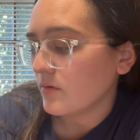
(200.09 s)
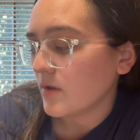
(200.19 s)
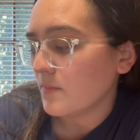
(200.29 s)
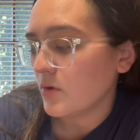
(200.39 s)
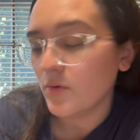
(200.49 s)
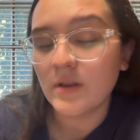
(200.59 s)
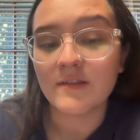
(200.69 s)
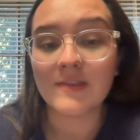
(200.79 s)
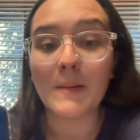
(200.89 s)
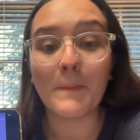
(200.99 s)
The moon
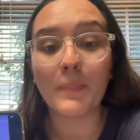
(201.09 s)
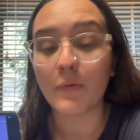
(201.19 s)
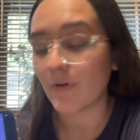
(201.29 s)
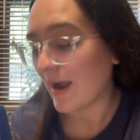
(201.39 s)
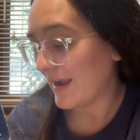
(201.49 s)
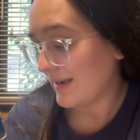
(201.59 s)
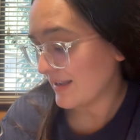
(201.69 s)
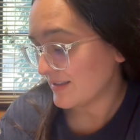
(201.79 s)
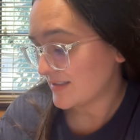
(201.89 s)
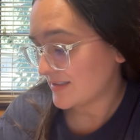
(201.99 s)
is the
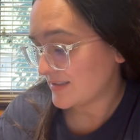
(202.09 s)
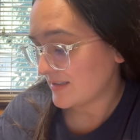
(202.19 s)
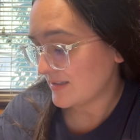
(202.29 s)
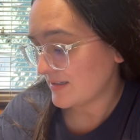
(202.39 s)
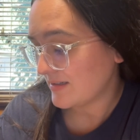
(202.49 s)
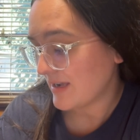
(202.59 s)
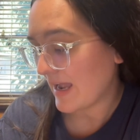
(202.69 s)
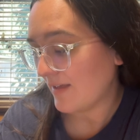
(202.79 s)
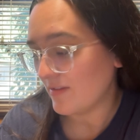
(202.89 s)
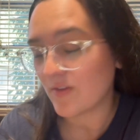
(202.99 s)
brightest
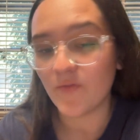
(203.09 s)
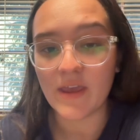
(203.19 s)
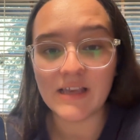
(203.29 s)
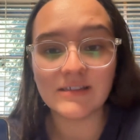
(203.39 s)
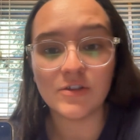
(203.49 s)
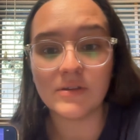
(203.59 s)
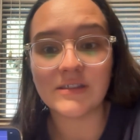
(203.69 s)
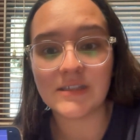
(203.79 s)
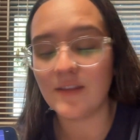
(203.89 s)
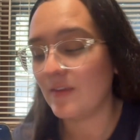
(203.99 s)
at this phase. You can
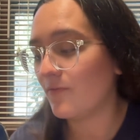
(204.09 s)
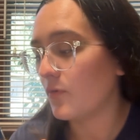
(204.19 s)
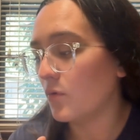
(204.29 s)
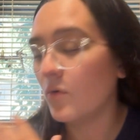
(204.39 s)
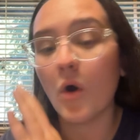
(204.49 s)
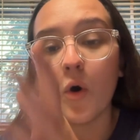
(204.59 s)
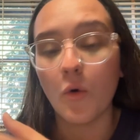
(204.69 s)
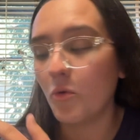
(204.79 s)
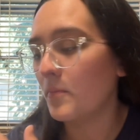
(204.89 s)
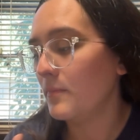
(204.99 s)
see the full
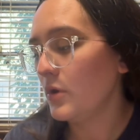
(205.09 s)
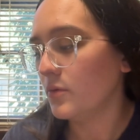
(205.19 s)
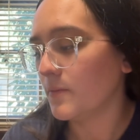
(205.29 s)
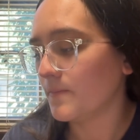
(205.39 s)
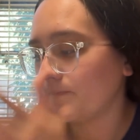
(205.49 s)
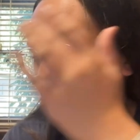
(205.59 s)
whole moon.